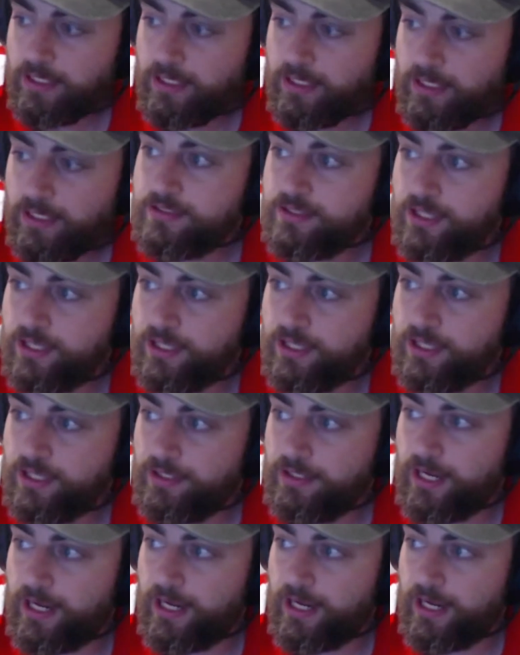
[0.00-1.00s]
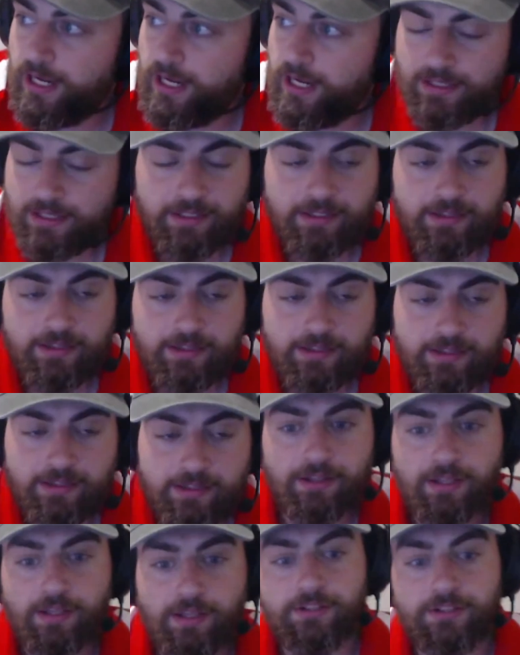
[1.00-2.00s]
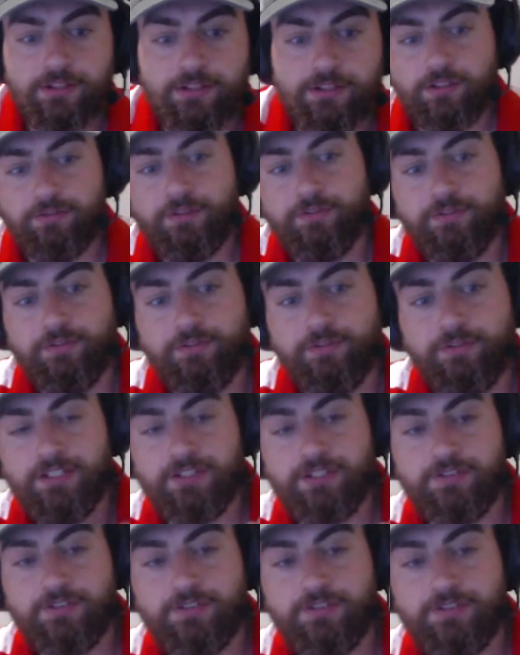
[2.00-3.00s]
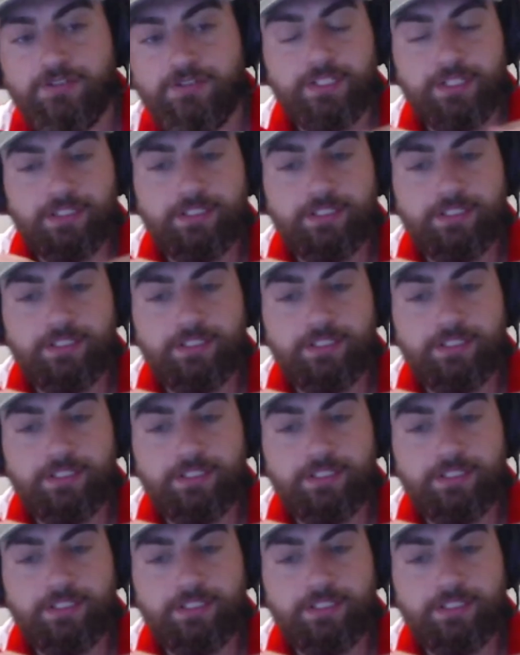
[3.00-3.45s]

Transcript: So I think that those sort of advantages for New Zealand and